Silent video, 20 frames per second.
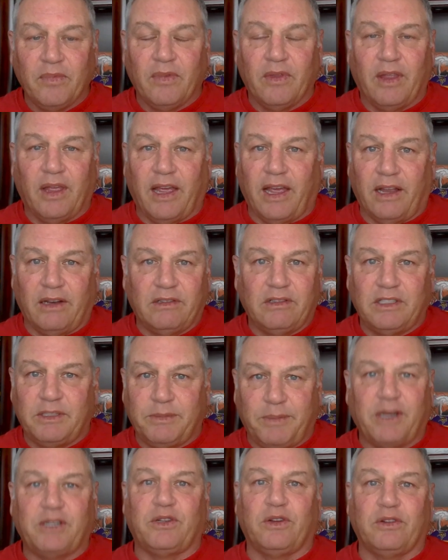And
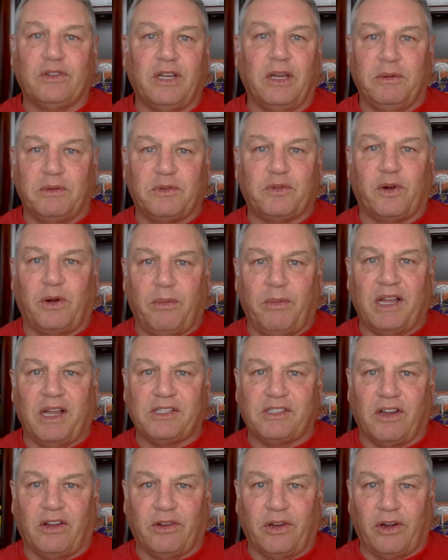special teams were a
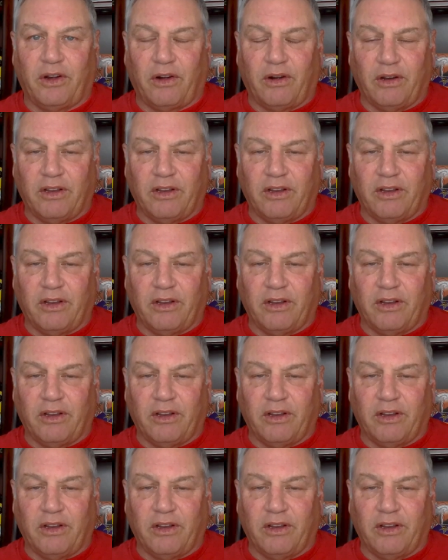mess all year,